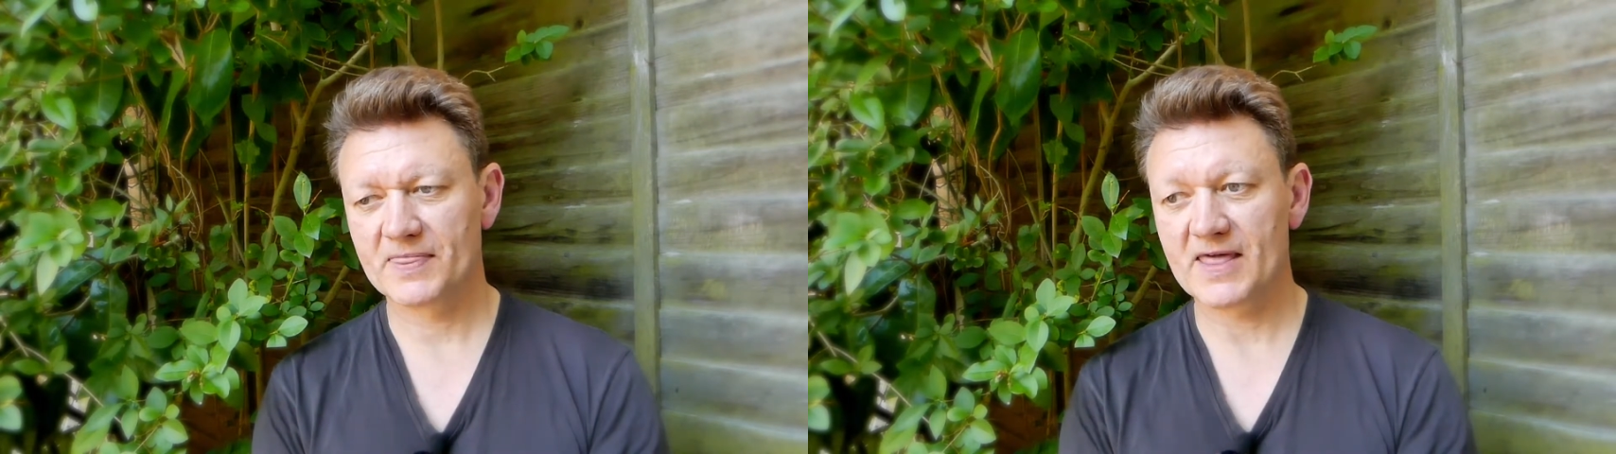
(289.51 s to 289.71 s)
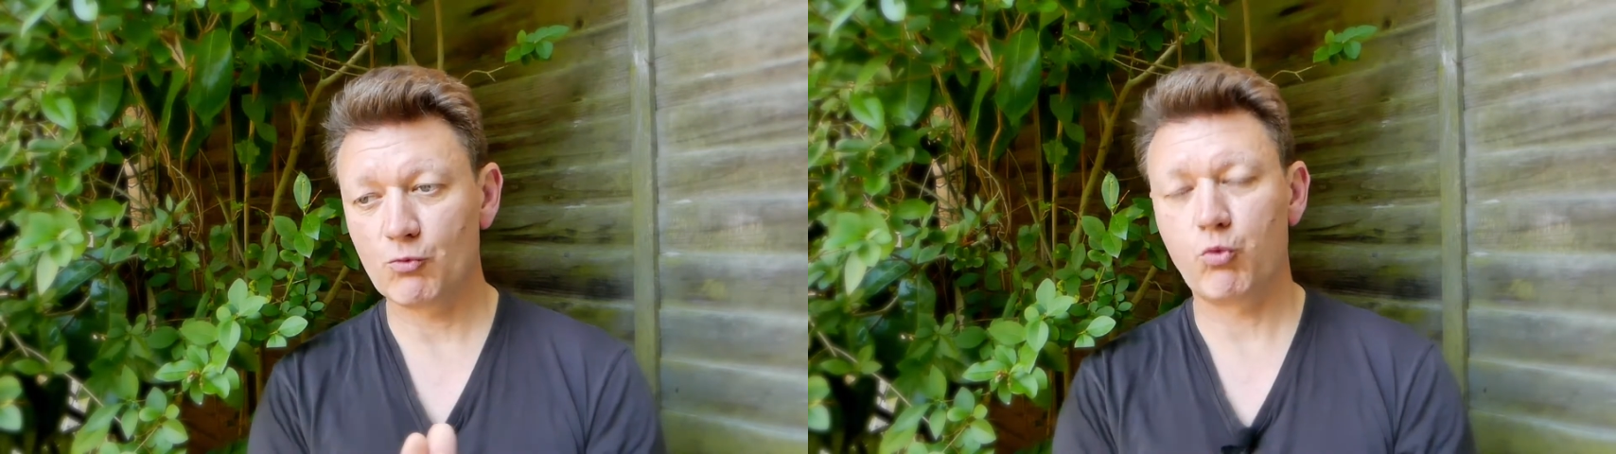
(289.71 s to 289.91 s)

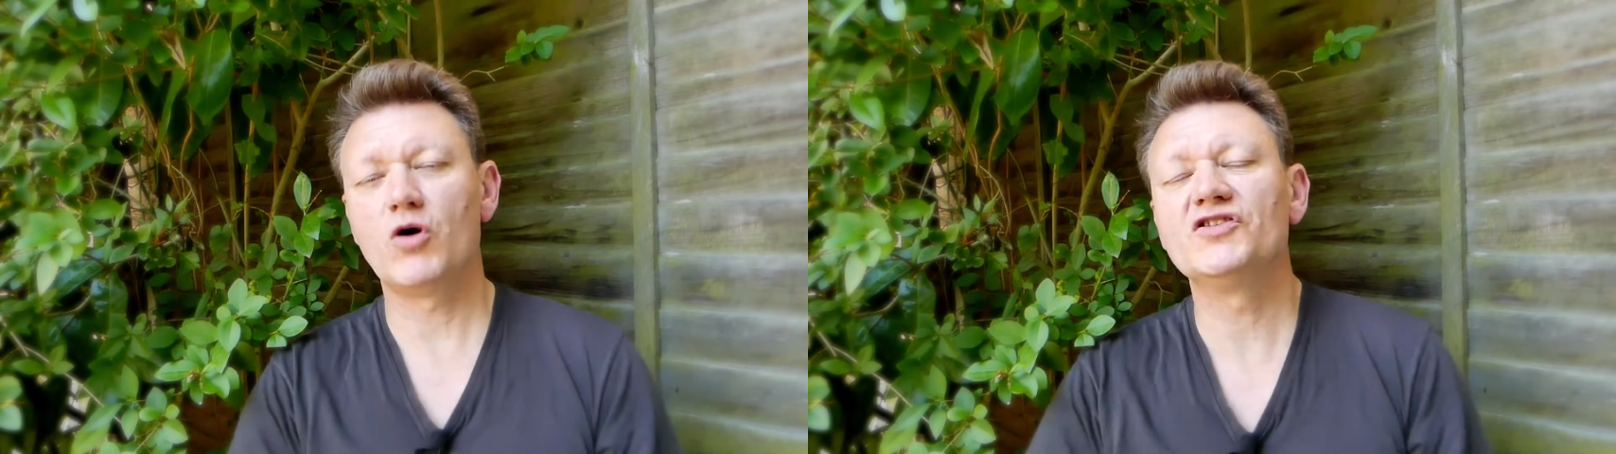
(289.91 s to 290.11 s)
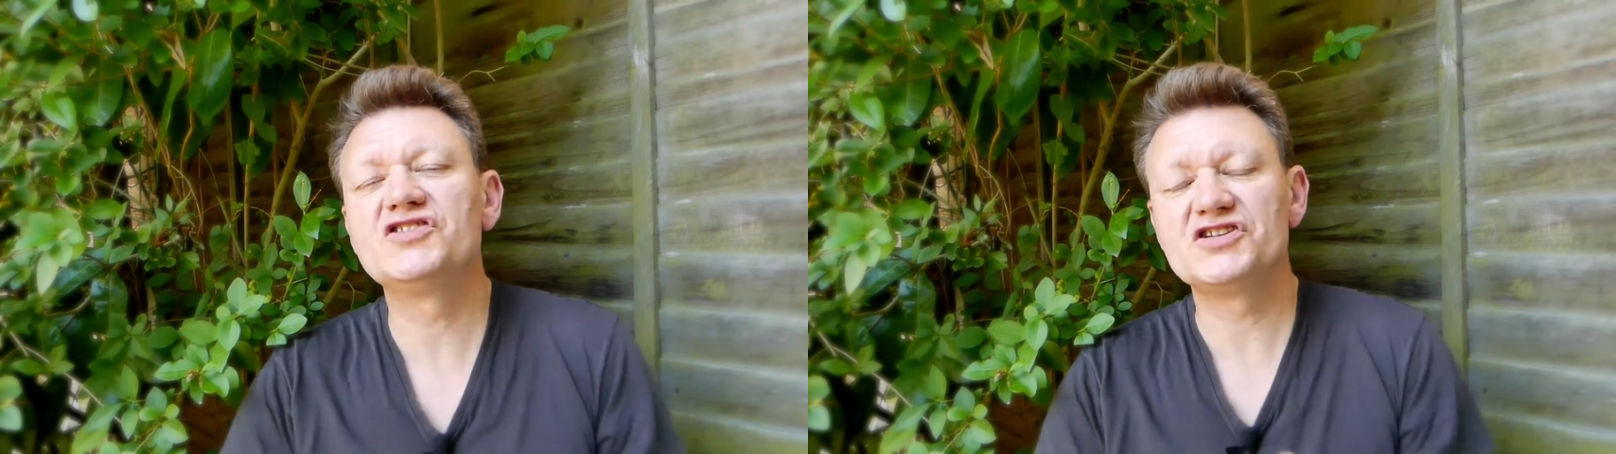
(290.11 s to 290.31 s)
They
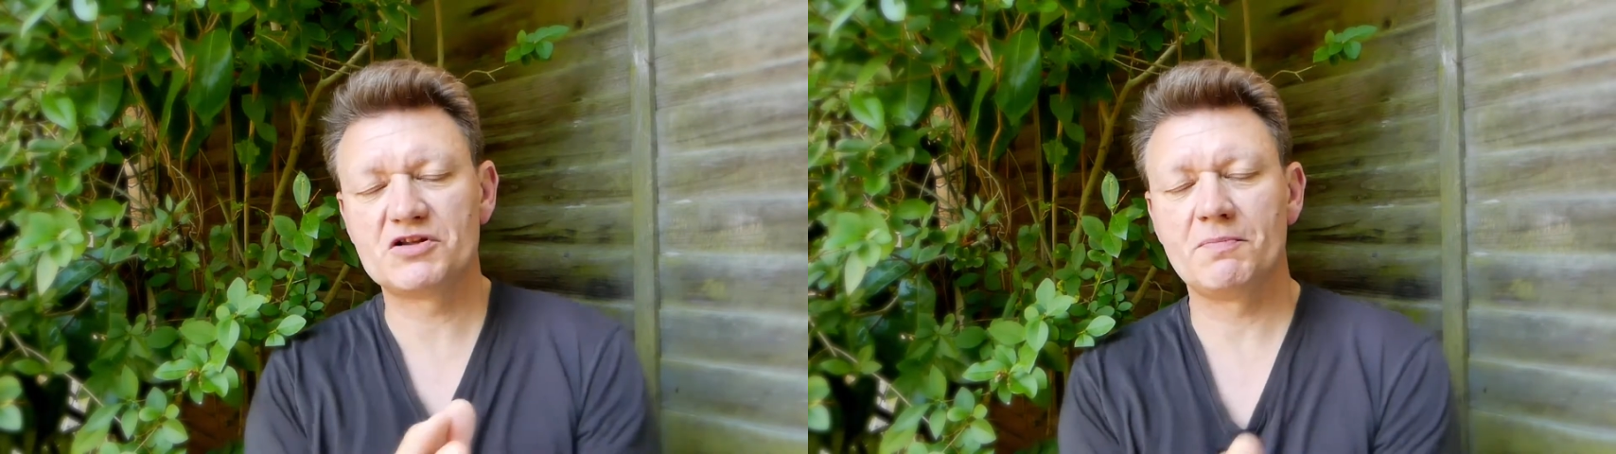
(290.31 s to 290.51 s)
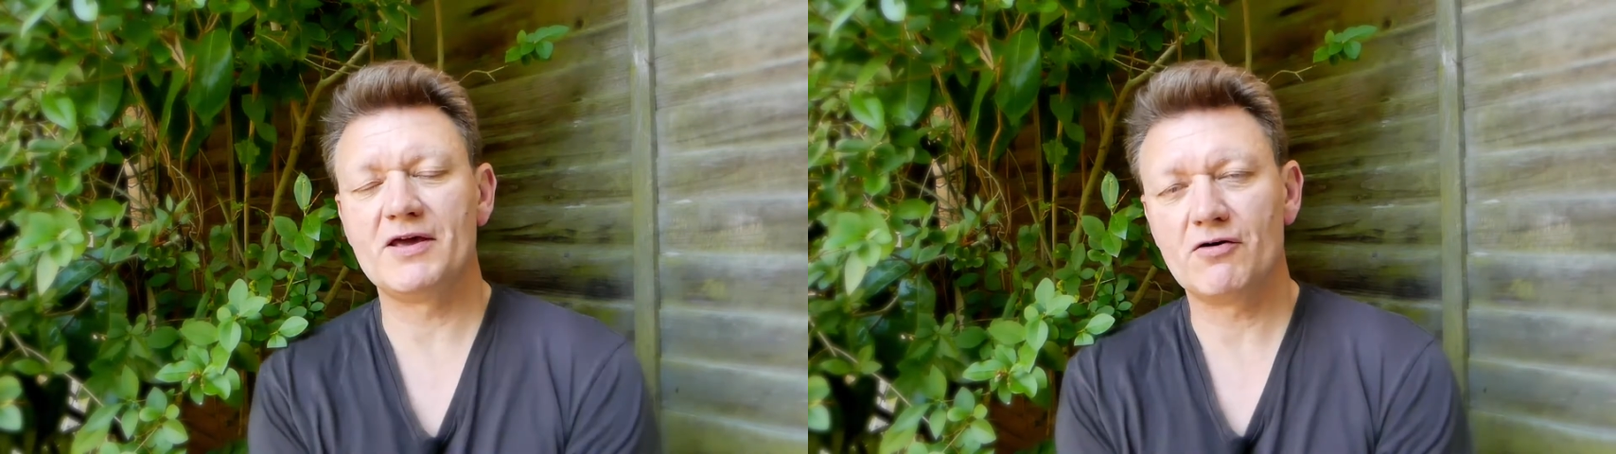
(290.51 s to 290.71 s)
want us
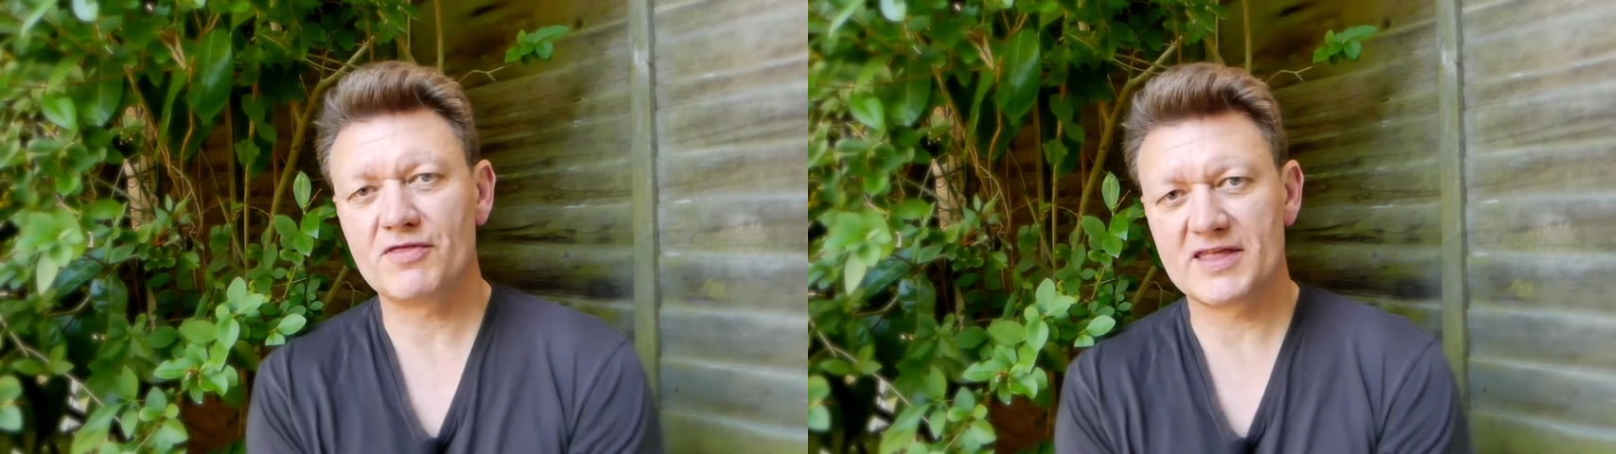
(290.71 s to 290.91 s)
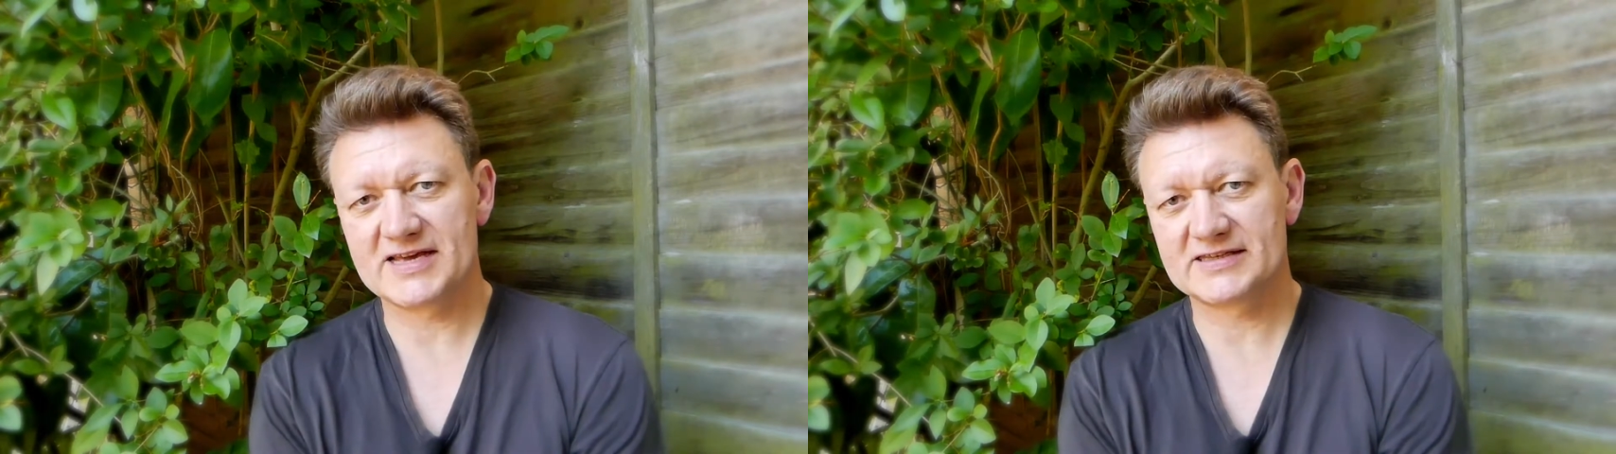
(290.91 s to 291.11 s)
to be
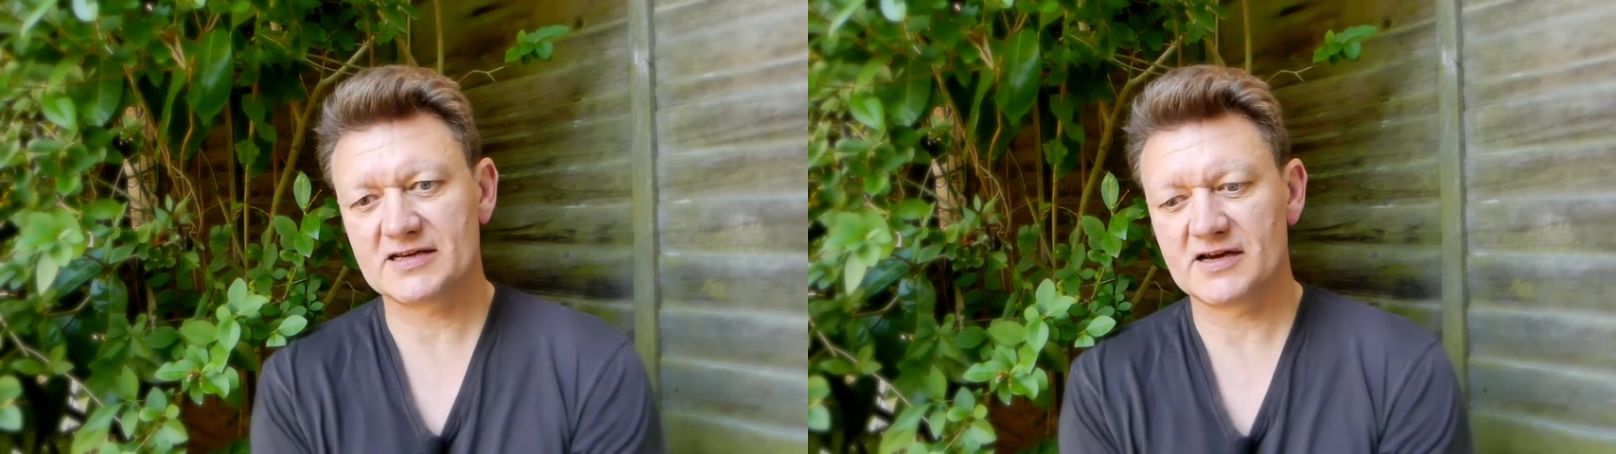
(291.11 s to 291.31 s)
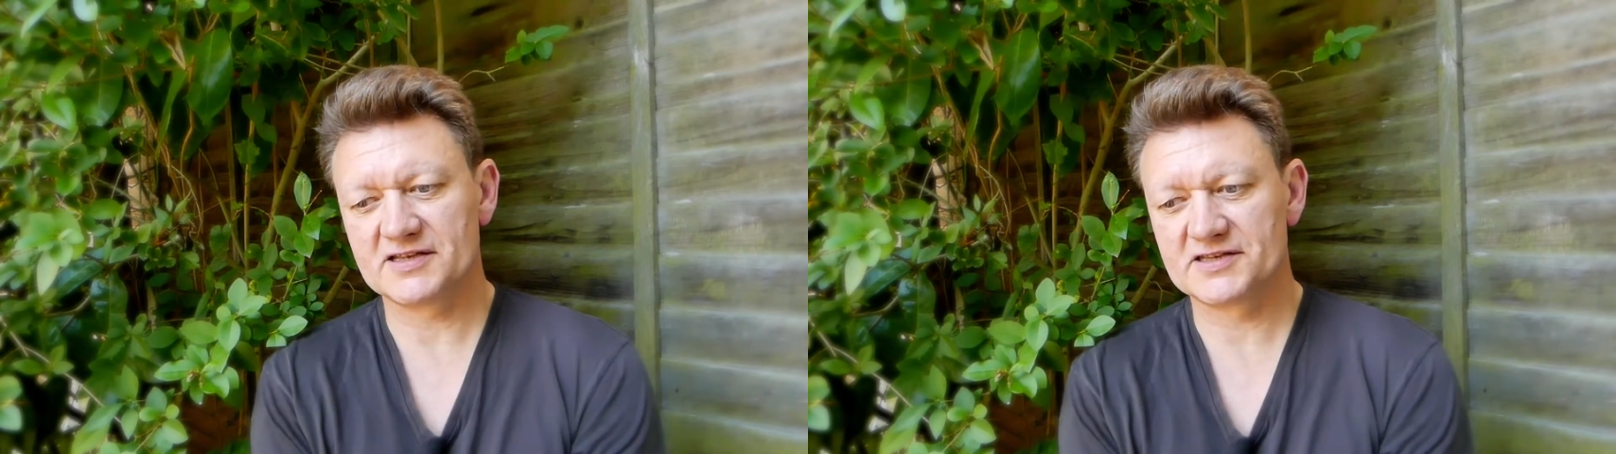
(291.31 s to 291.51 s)
on their
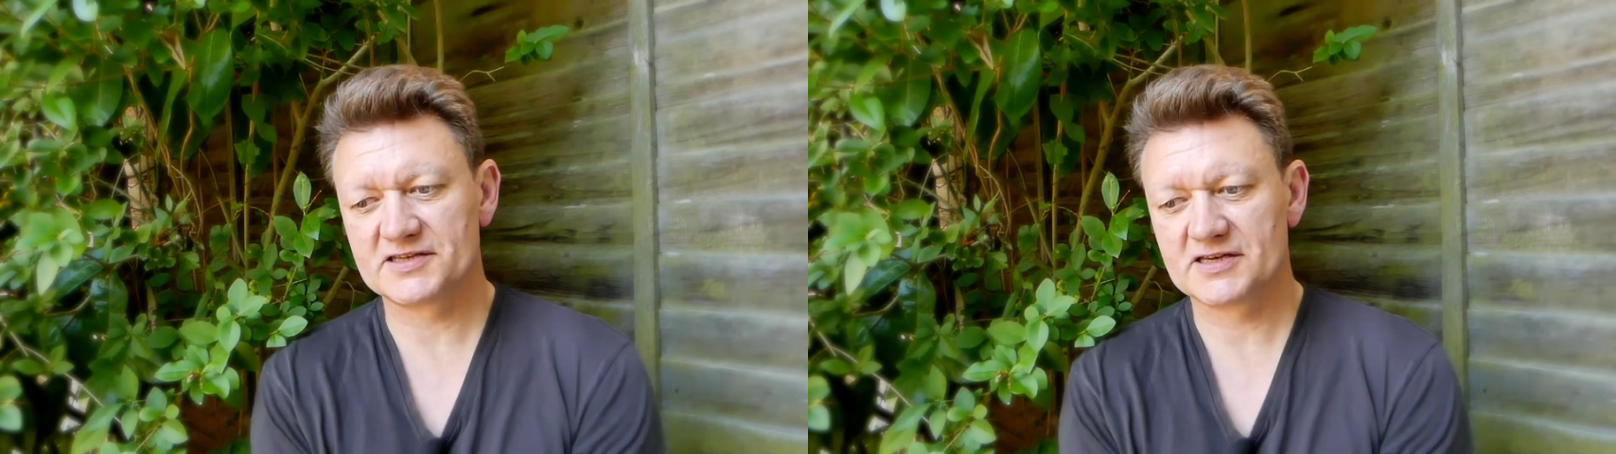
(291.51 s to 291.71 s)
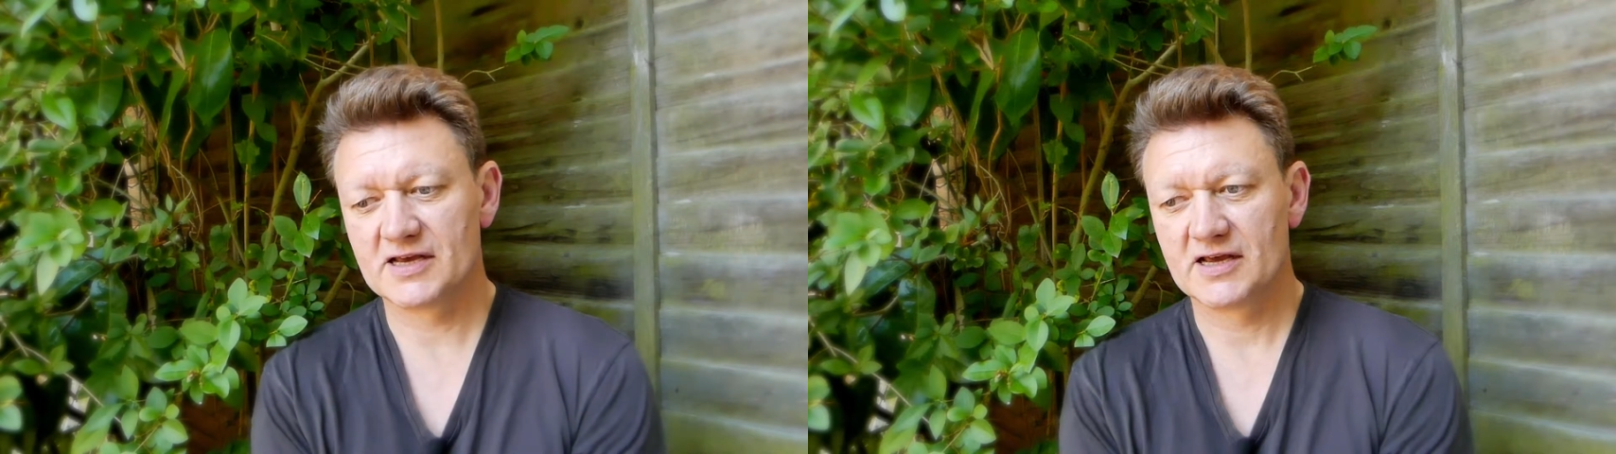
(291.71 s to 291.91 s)
sites